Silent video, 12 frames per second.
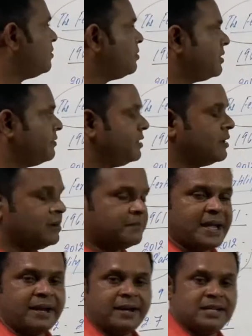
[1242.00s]
what we call
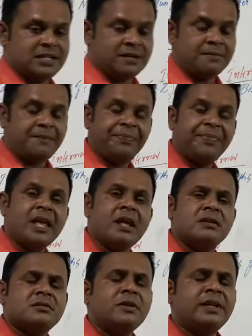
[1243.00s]
migration.
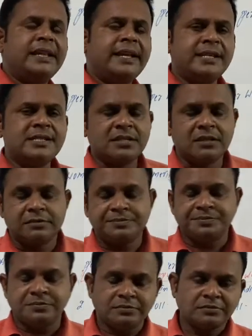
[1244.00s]
So in this,
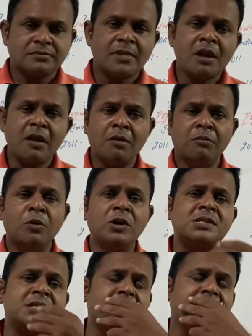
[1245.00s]

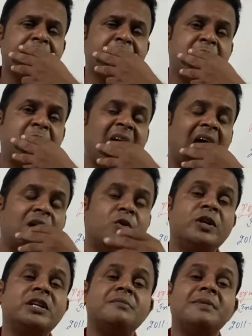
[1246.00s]
most of the people are
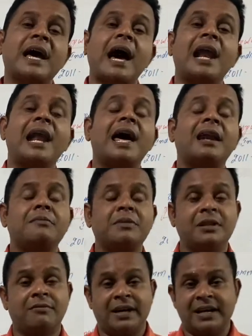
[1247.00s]
going to be
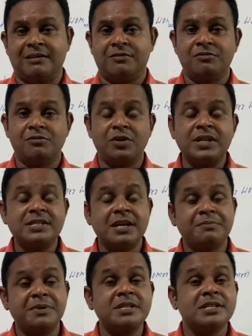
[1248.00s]
alarmed the one. What does
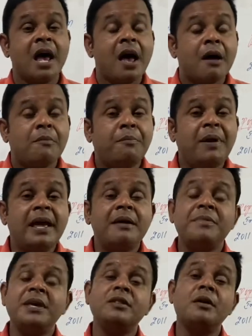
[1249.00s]
that means?
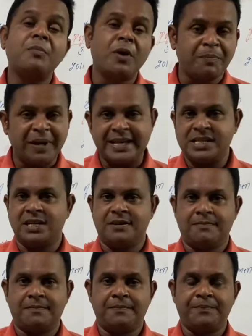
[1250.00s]
Blaming the population.